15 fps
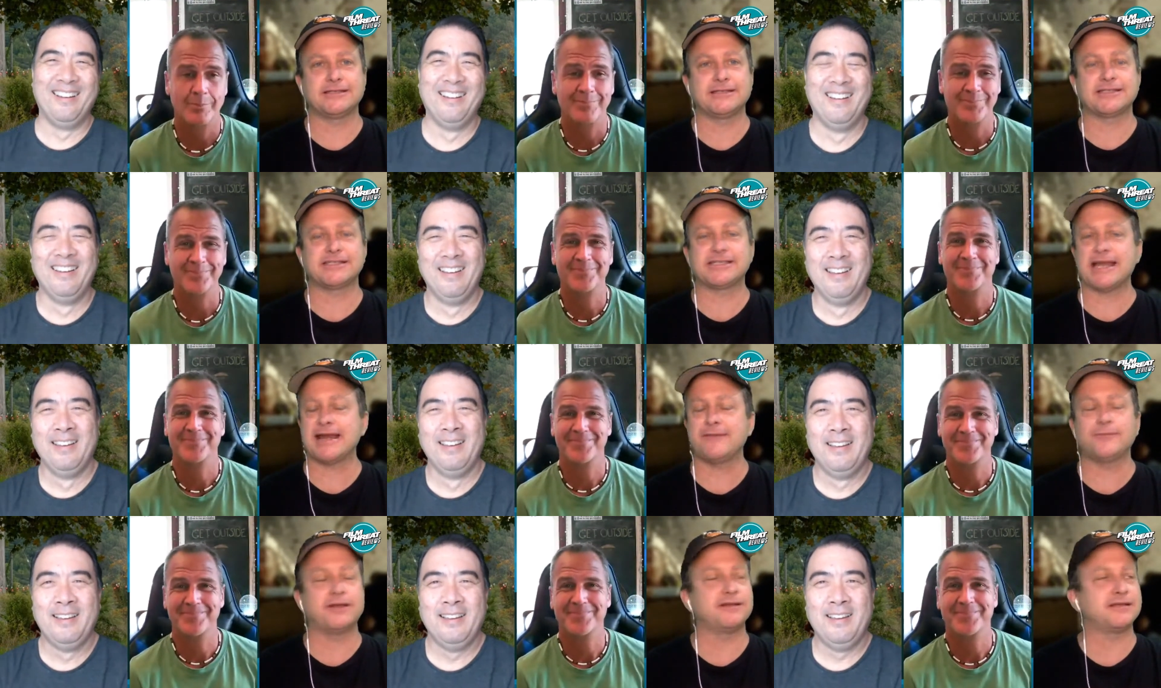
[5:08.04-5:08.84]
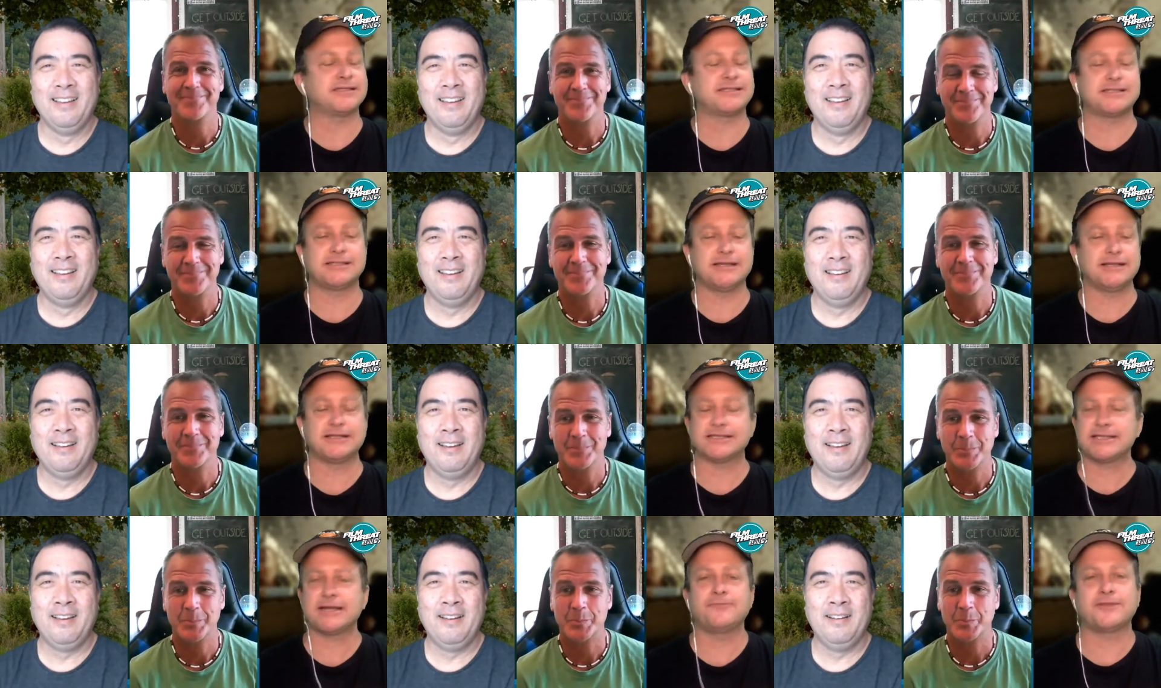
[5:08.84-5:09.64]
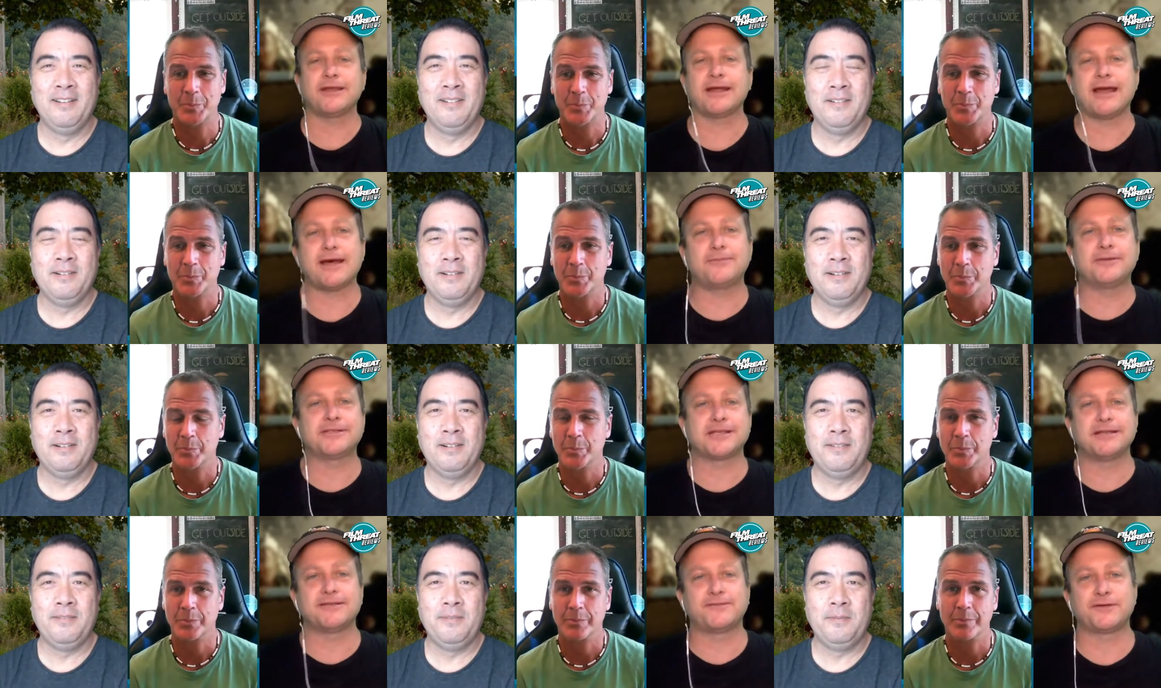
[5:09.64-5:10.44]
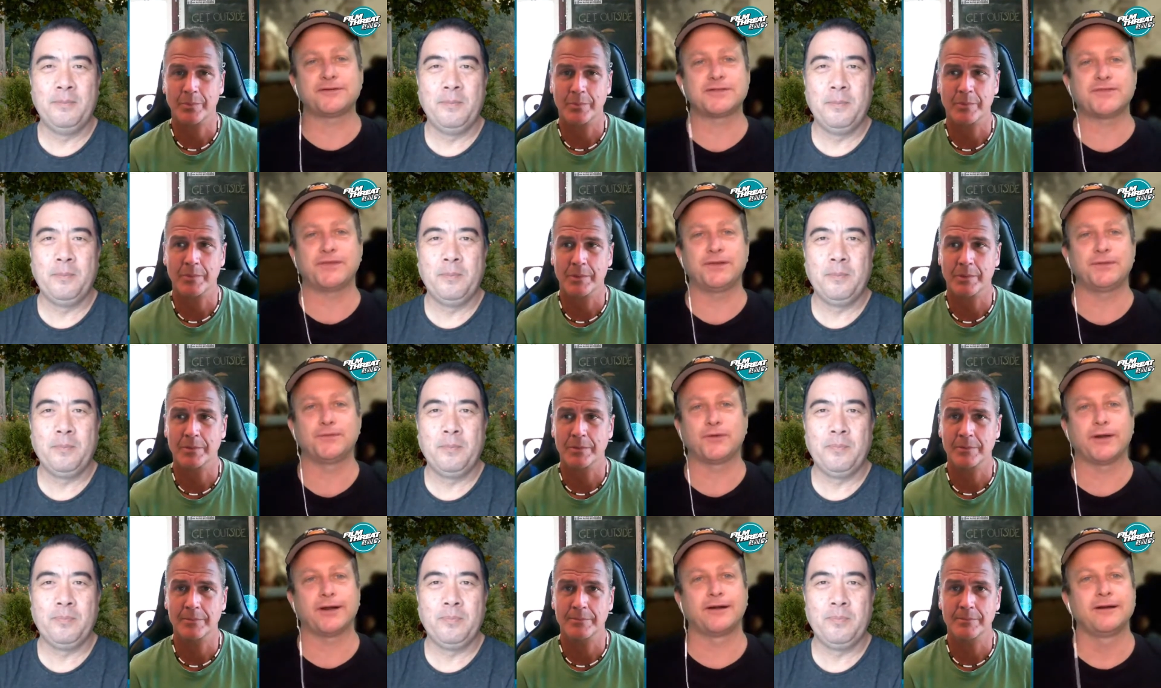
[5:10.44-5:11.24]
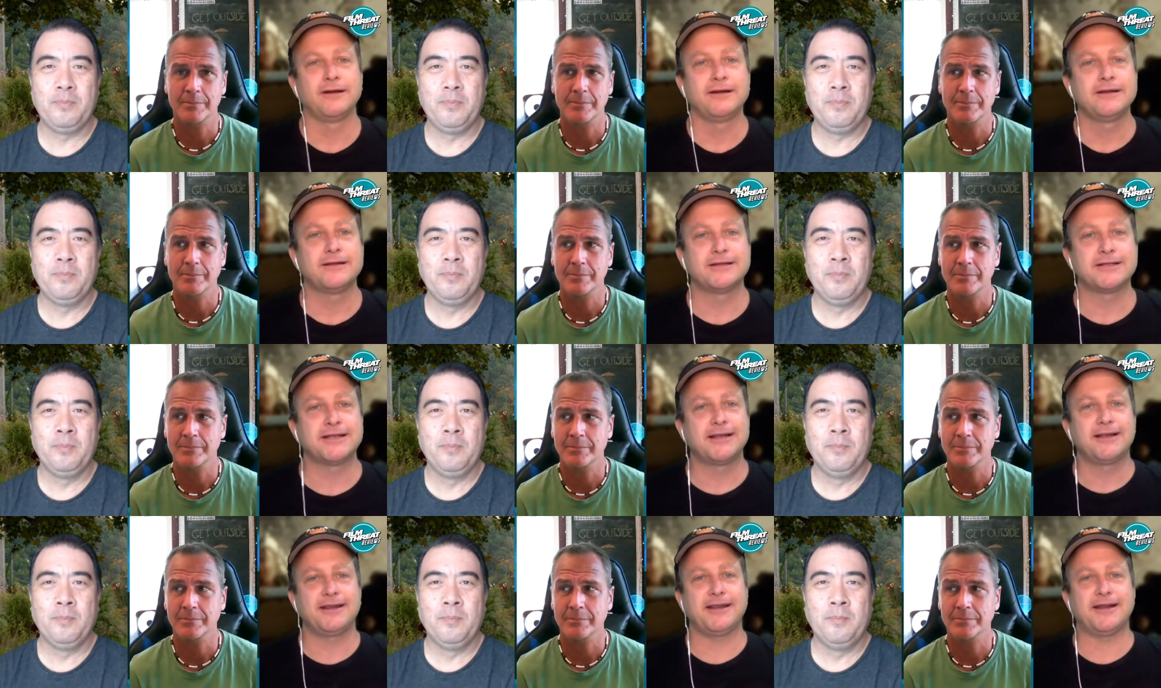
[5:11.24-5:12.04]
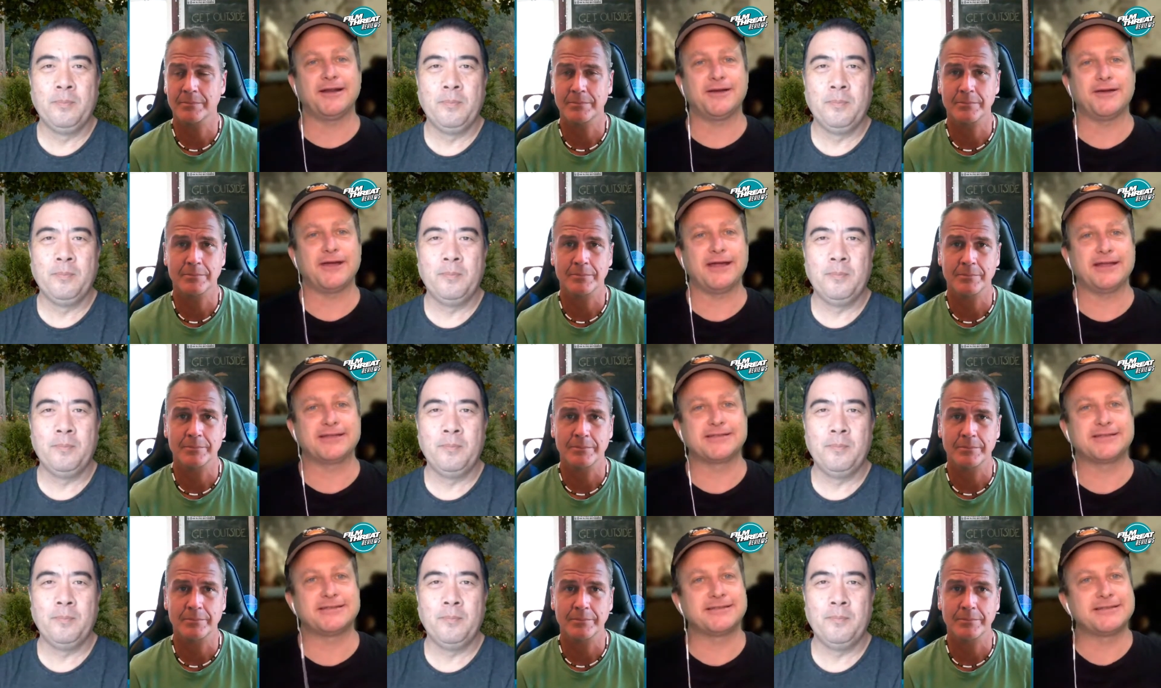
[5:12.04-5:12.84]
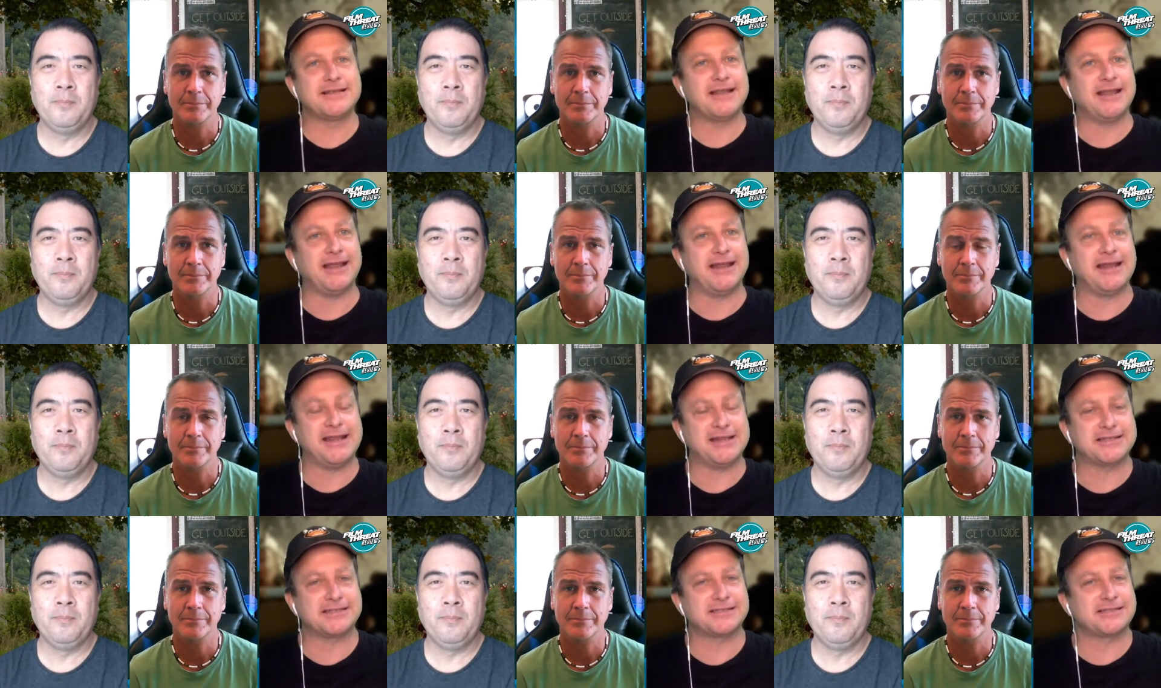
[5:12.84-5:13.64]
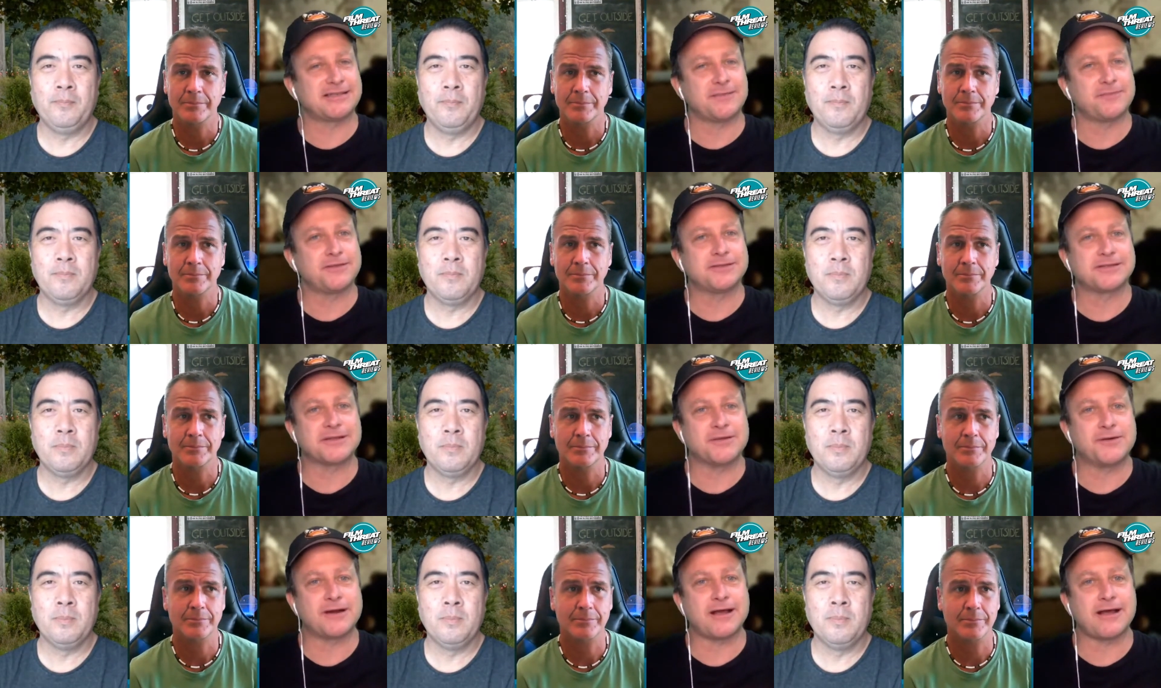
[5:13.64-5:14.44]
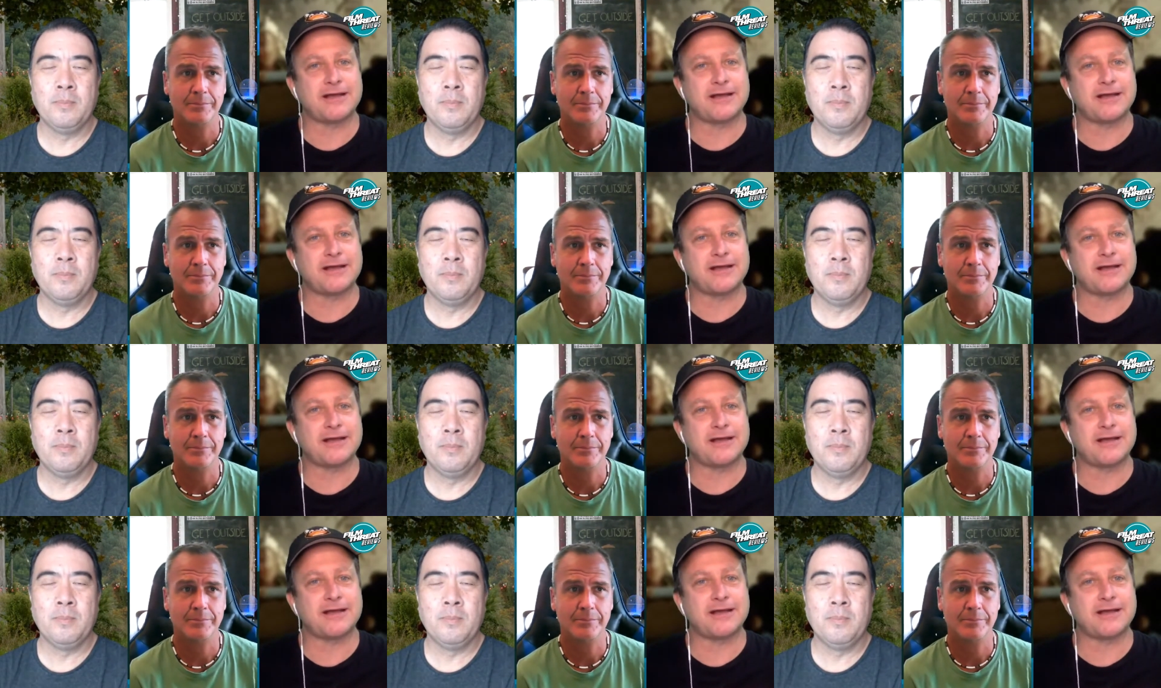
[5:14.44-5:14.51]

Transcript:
Speaker 1: the same, the the same thing happens in the first film where, you know, it, it, it's something's going